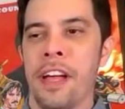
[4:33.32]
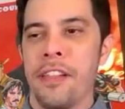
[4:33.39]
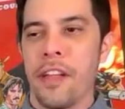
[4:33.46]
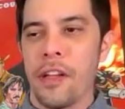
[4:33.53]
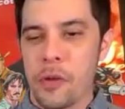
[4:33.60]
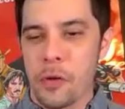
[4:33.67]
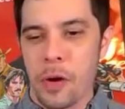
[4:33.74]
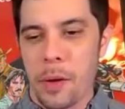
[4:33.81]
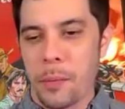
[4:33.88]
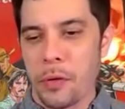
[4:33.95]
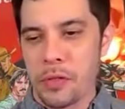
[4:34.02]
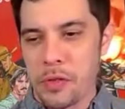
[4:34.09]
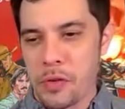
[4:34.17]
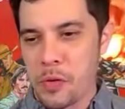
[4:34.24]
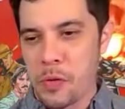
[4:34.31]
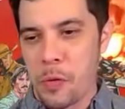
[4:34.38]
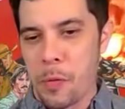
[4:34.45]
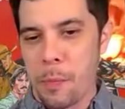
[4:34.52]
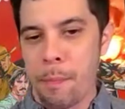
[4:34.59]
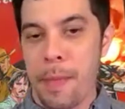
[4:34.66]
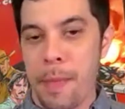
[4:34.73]
that you're able to
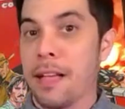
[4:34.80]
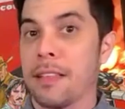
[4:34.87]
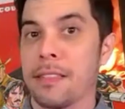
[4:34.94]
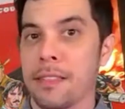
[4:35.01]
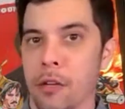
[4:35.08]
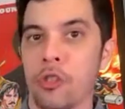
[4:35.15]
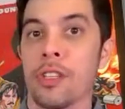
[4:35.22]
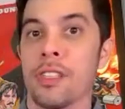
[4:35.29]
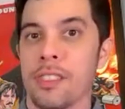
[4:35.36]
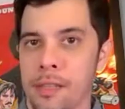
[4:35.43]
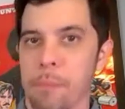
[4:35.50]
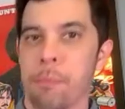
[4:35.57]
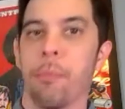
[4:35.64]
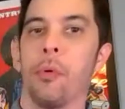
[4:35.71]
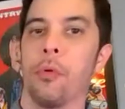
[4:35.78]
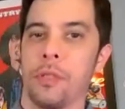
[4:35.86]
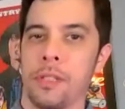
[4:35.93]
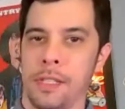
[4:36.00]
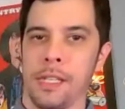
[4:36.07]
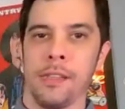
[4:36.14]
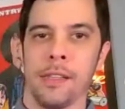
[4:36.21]
make such a simple
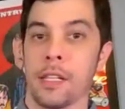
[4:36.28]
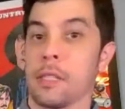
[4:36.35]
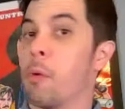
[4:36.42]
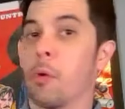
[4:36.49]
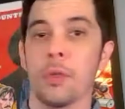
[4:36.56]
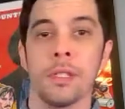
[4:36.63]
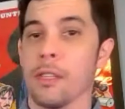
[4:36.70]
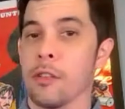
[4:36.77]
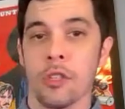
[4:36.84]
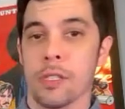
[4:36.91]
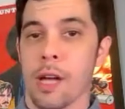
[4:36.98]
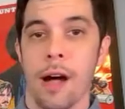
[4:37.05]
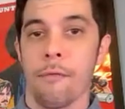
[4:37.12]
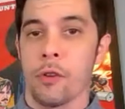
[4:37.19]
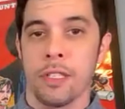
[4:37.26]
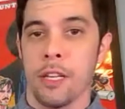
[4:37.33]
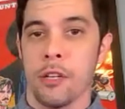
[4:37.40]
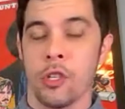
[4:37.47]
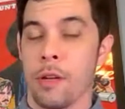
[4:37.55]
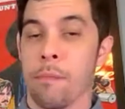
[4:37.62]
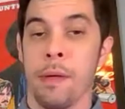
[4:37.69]
scene that's mostly just
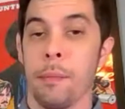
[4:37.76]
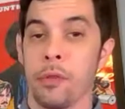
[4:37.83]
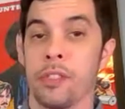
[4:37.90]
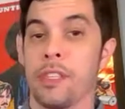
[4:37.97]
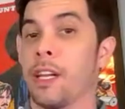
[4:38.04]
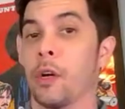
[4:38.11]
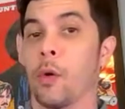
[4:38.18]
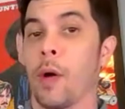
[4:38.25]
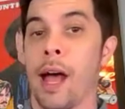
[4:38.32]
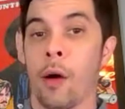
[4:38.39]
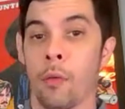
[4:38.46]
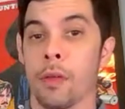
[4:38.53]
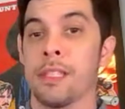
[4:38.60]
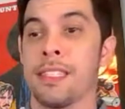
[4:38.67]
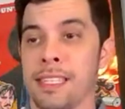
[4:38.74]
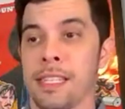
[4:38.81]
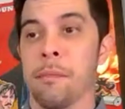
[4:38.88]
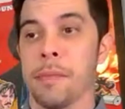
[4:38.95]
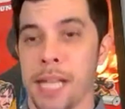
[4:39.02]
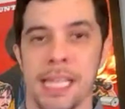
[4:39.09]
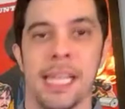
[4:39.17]
conversation and people sitting around seem
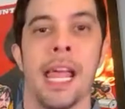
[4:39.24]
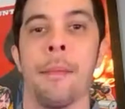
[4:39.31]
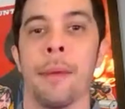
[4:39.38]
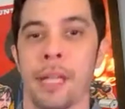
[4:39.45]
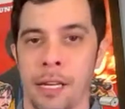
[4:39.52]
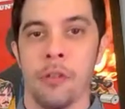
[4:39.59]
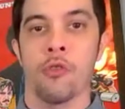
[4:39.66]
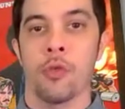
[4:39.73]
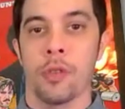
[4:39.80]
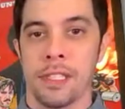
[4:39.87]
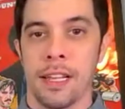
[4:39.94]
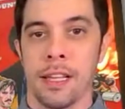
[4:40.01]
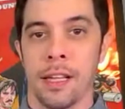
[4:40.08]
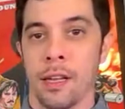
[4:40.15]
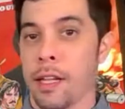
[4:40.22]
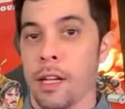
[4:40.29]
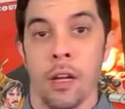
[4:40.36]
dynamic and interesting, and